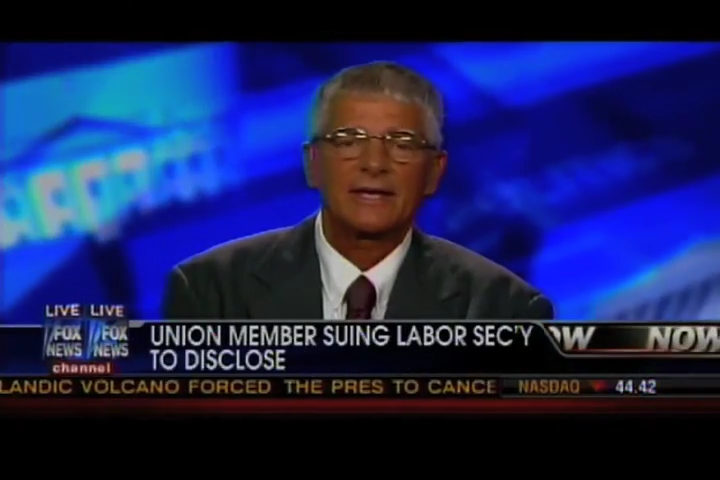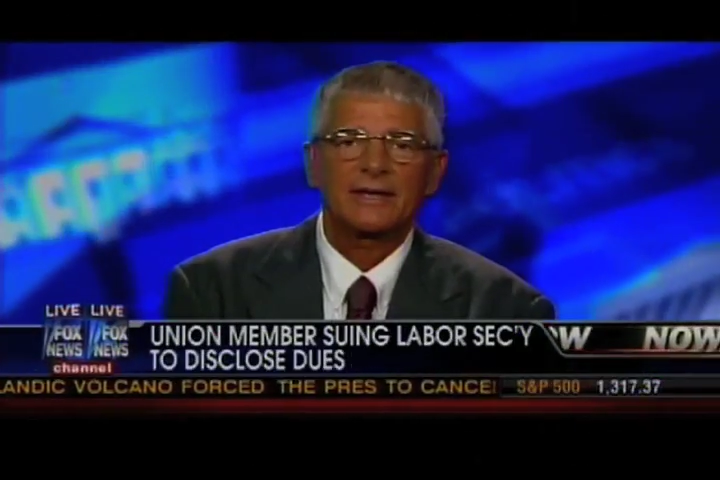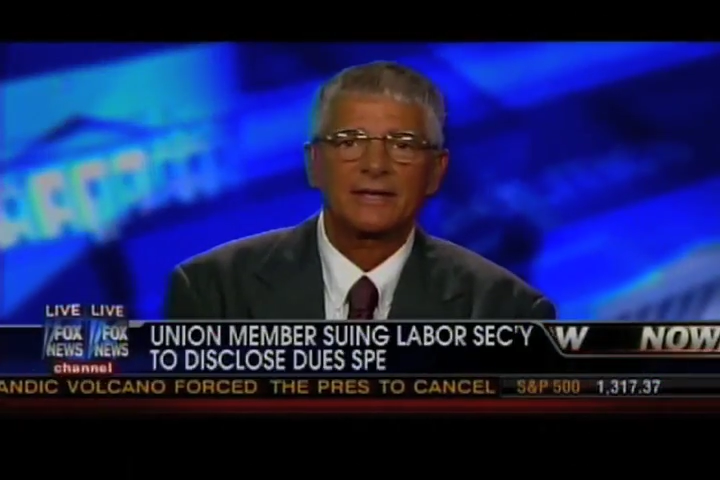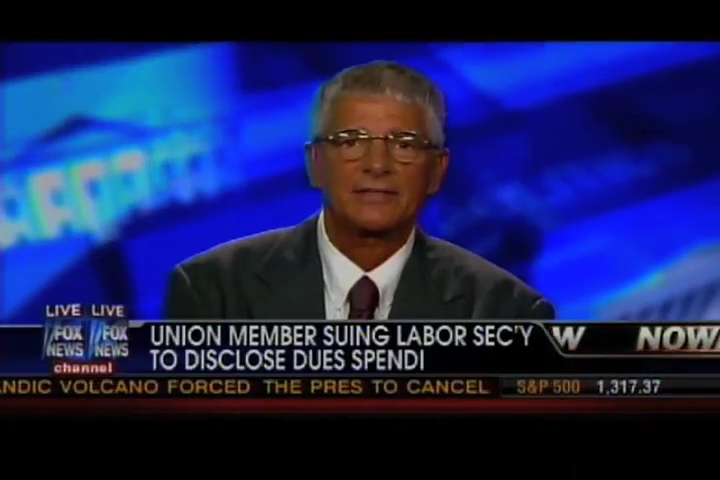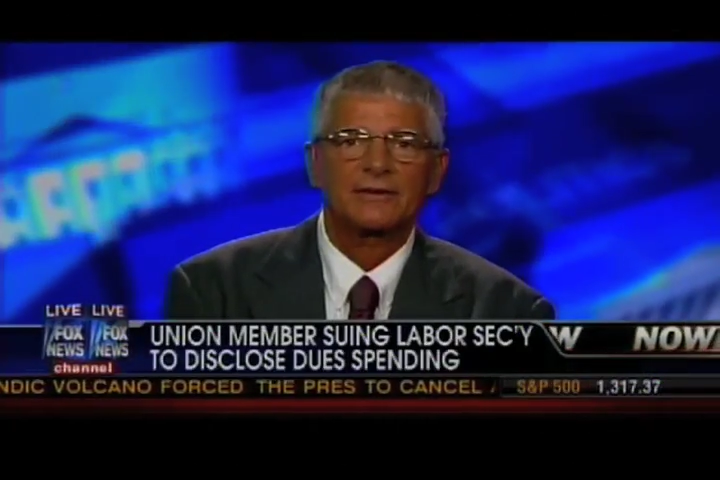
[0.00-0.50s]

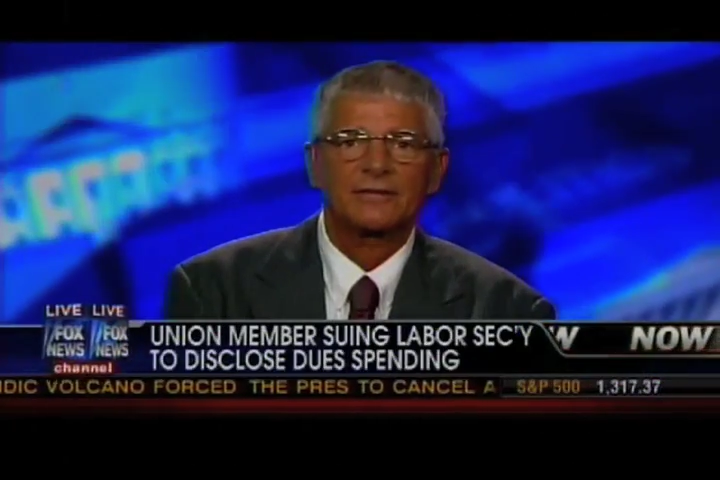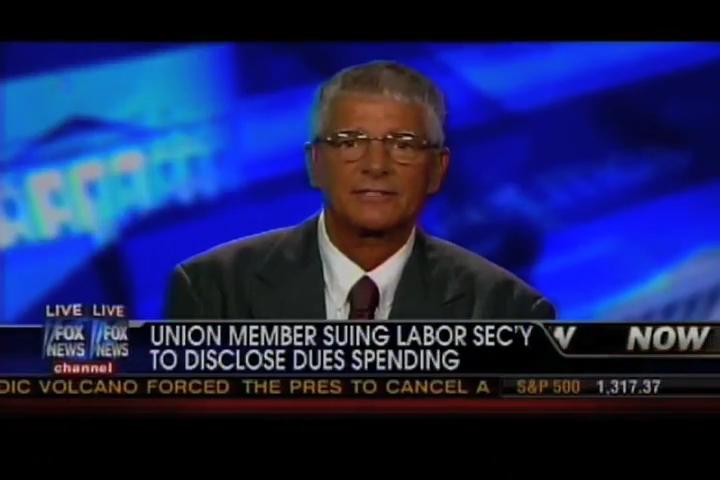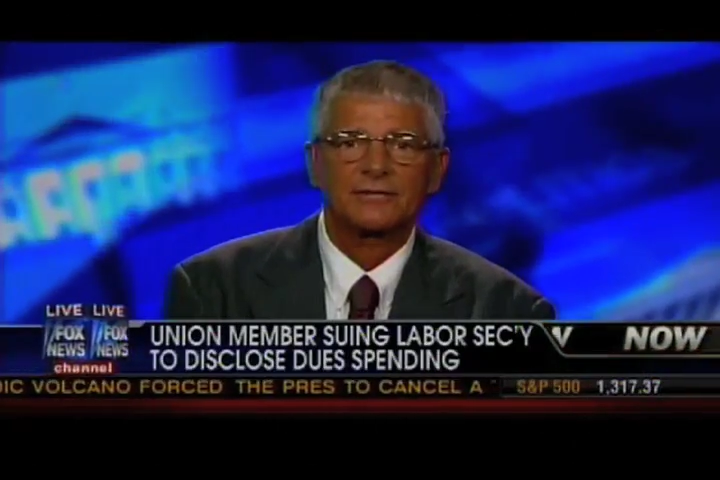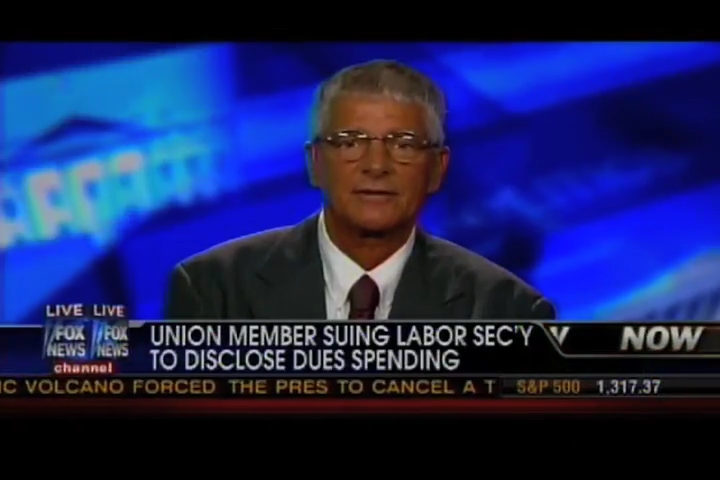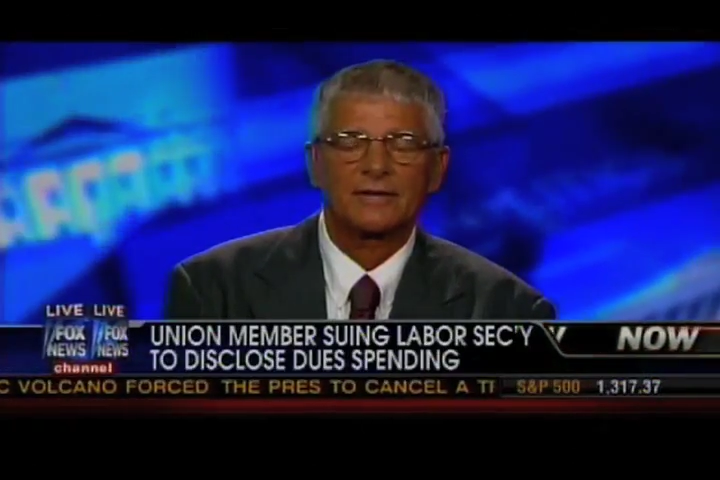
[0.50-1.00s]
And I thought
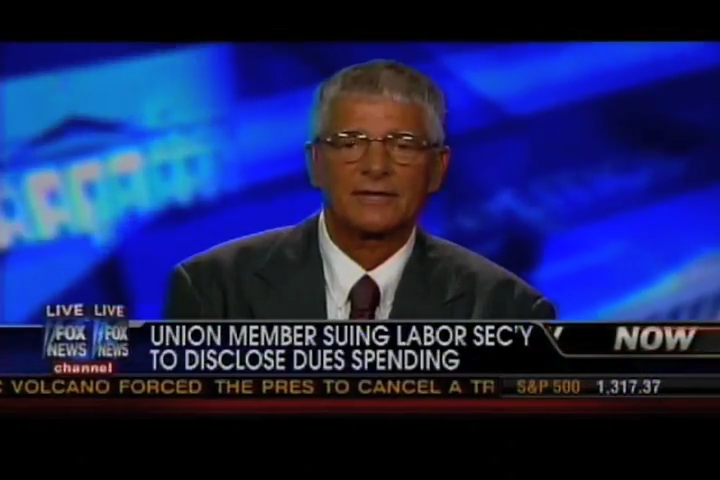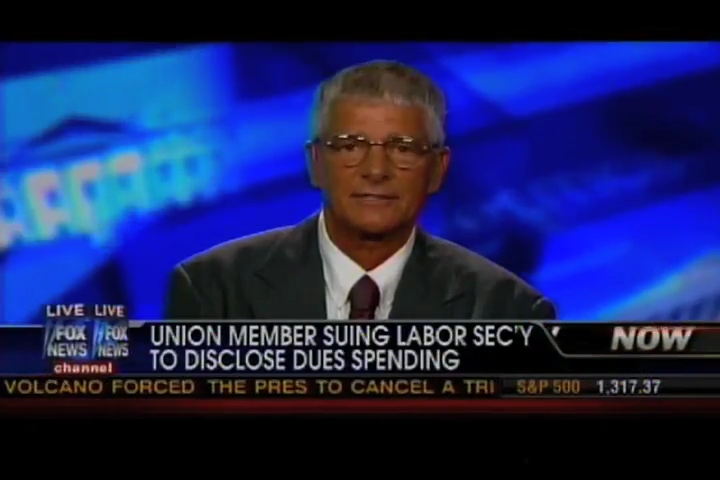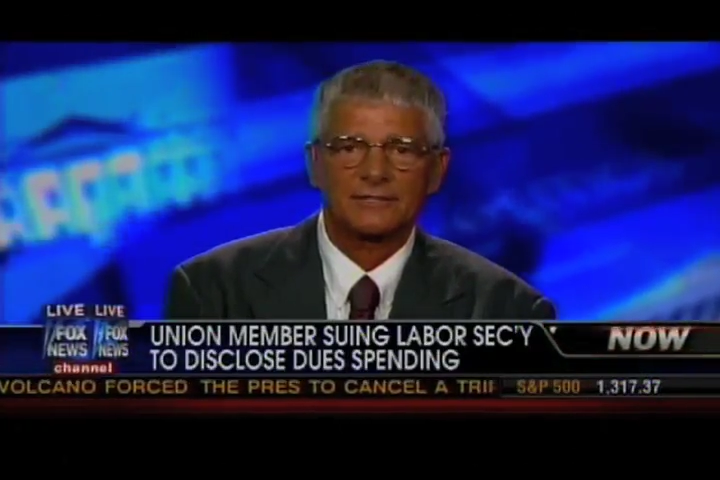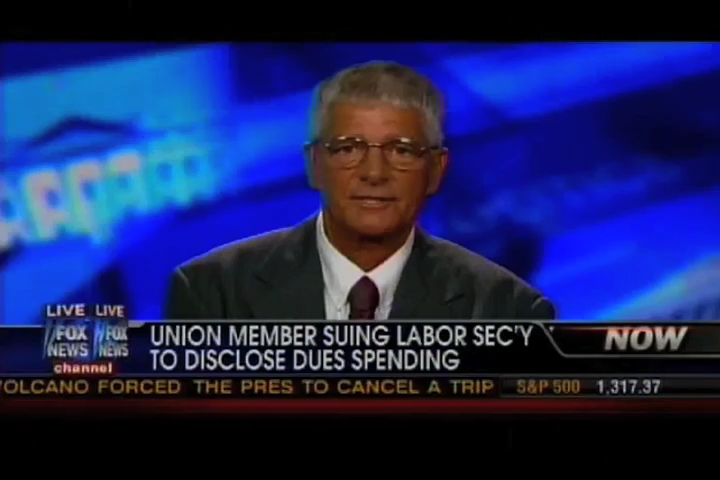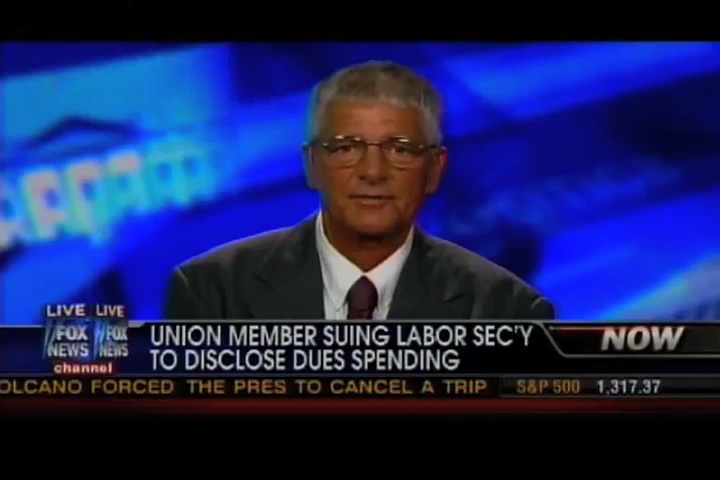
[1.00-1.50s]
as
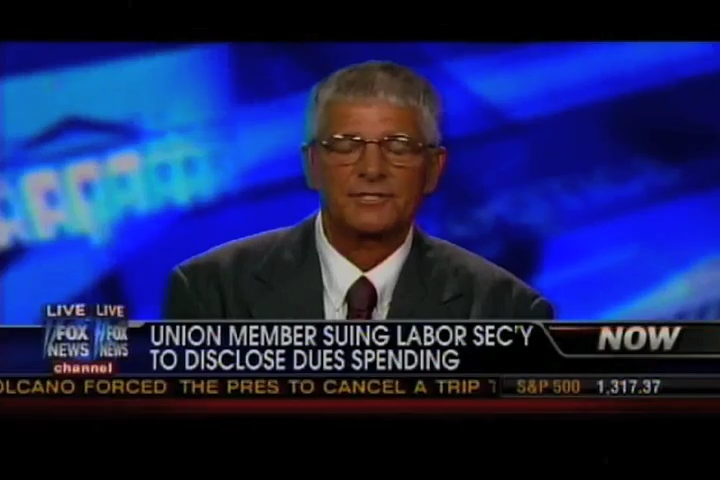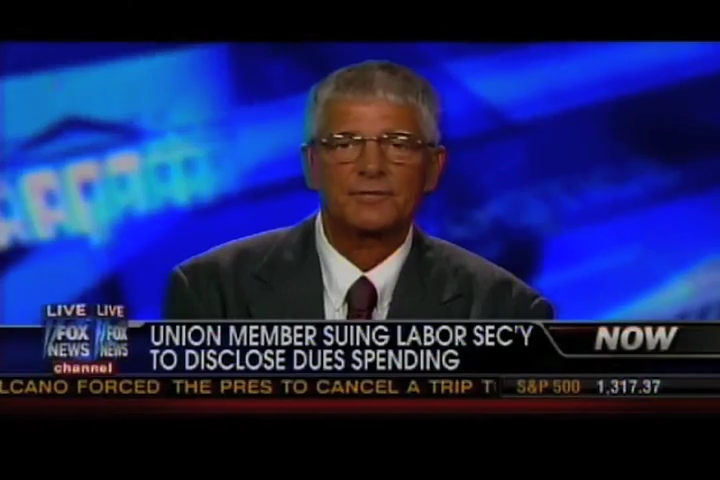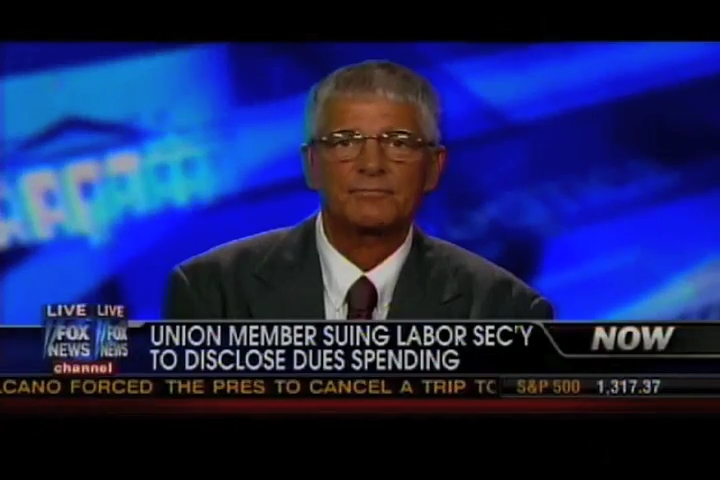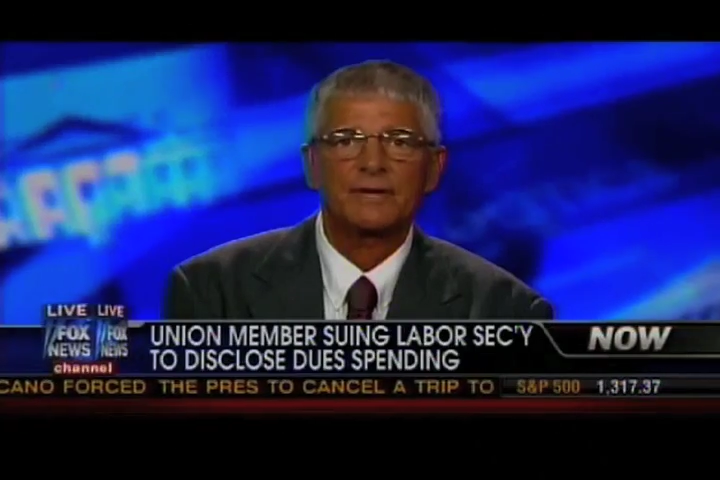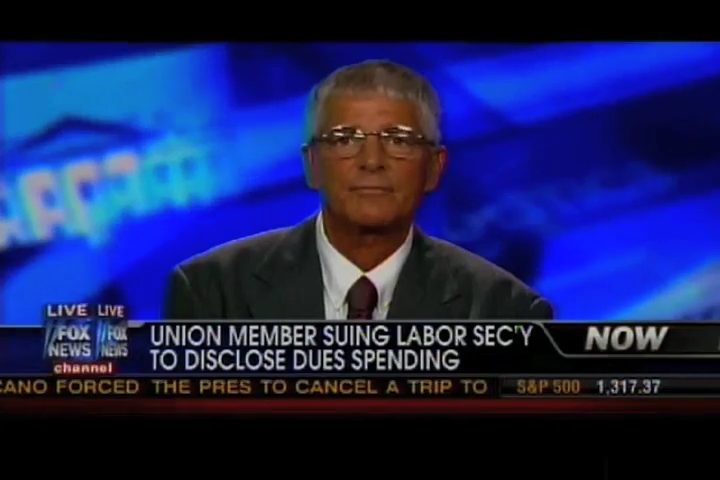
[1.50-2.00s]
a
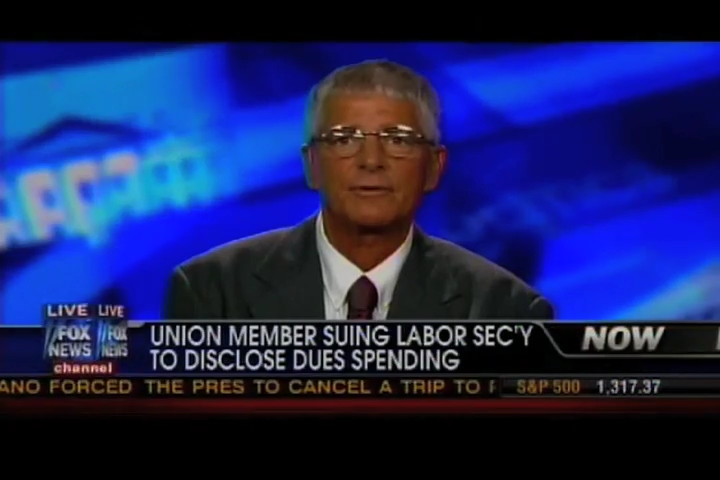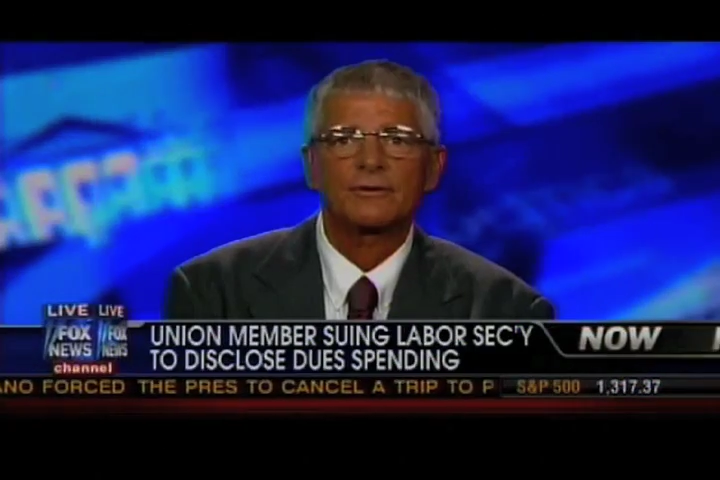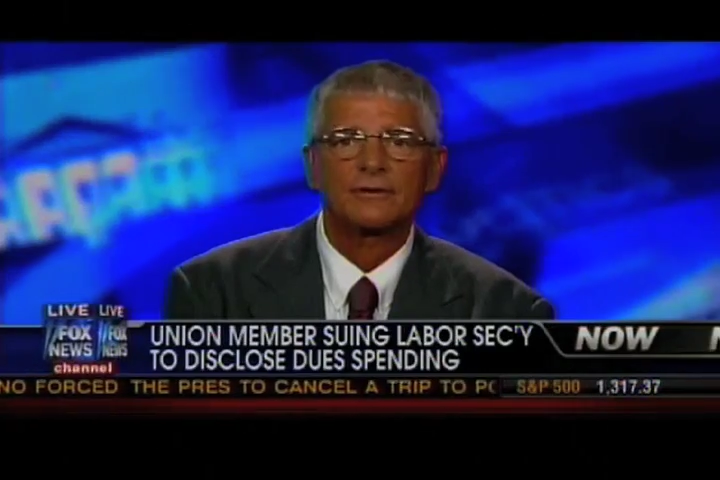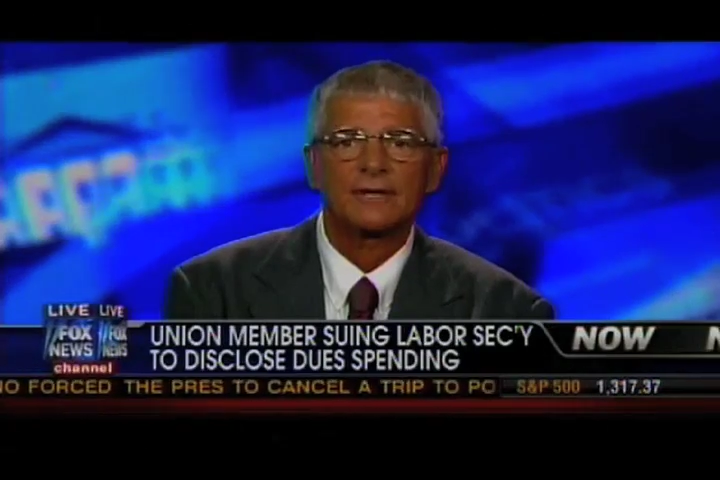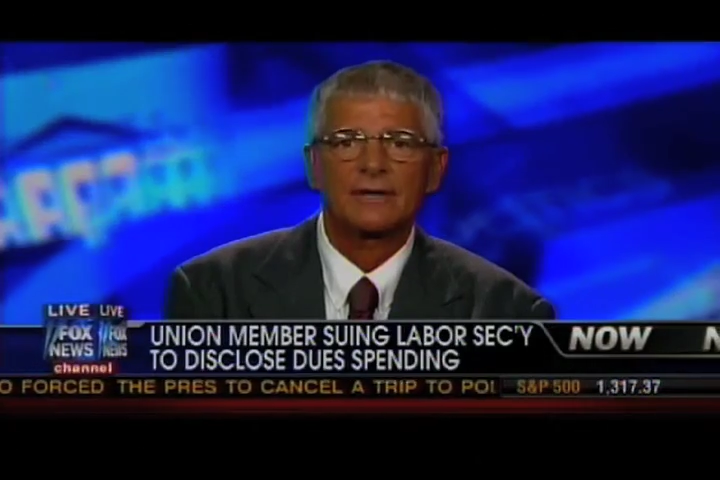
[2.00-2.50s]
union
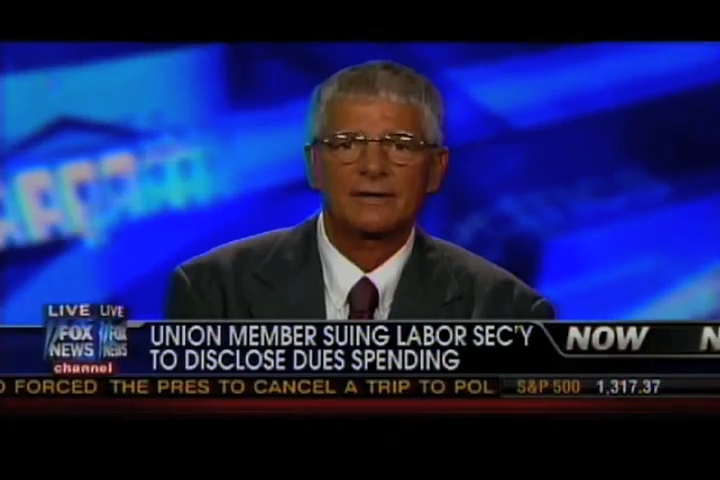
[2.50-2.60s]
member,